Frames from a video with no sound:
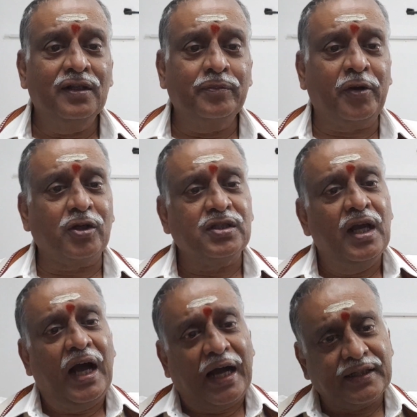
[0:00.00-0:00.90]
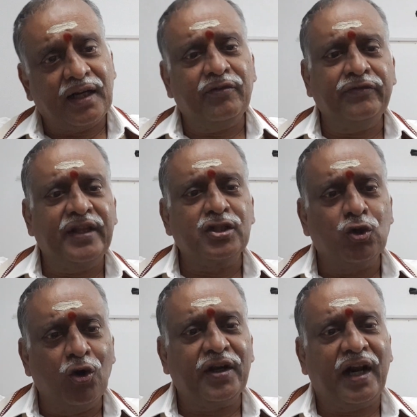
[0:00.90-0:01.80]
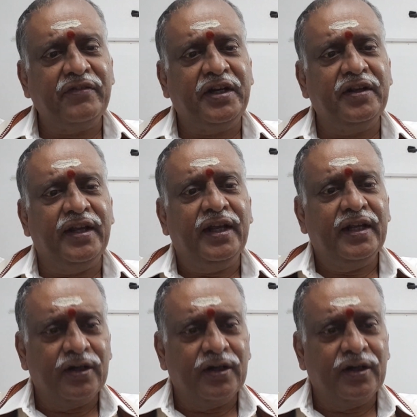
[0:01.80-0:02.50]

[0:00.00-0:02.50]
Because if there is no gravity,